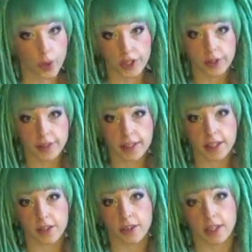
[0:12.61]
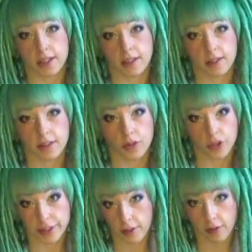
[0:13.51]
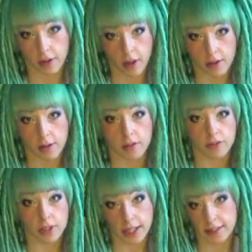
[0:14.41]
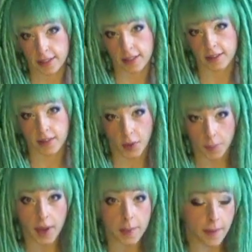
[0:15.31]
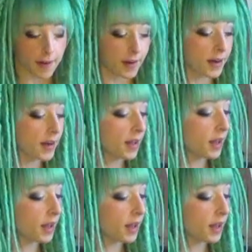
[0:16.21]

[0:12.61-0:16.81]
what you see here is the result of laziness on my part.